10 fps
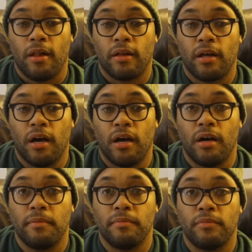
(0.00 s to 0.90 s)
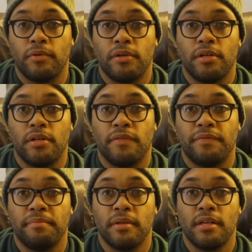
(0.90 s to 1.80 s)
come
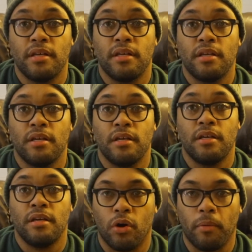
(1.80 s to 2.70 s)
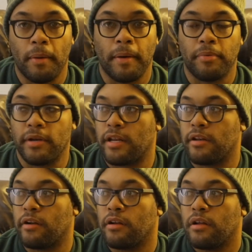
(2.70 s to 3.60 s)
with me. Oh, I'm not putting that in
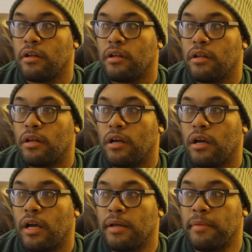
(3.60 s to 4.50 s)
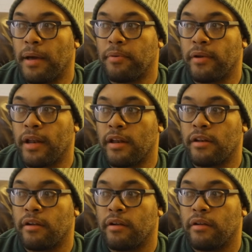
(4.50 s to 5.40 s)
there. I am not putting that in
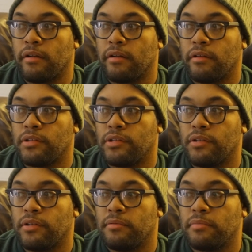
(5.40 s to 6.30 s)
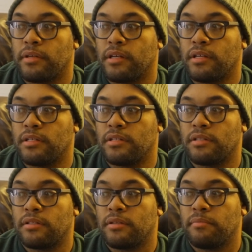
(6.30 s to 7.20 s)
there,
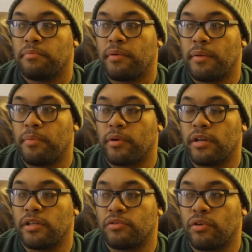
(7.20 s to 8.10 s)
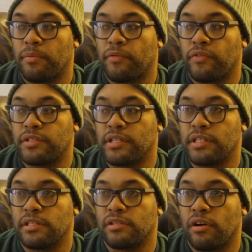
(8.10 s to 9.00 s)
because people get in trouble for
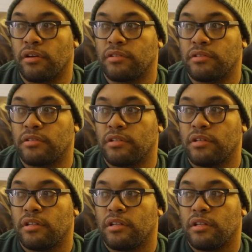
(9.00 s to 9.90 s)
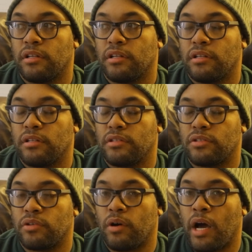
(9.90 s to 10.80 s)
singing songs.
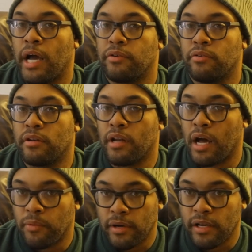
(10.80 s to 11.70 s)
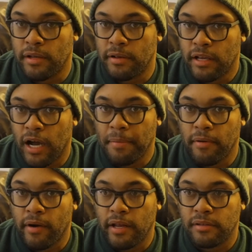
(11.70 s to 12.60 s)
So I do not want any
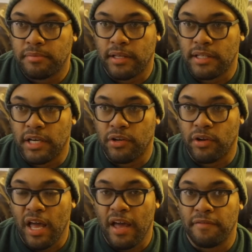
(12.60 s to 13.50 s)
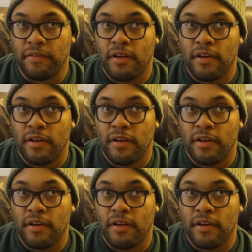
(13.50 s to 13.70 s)
copyright, because I'm going to have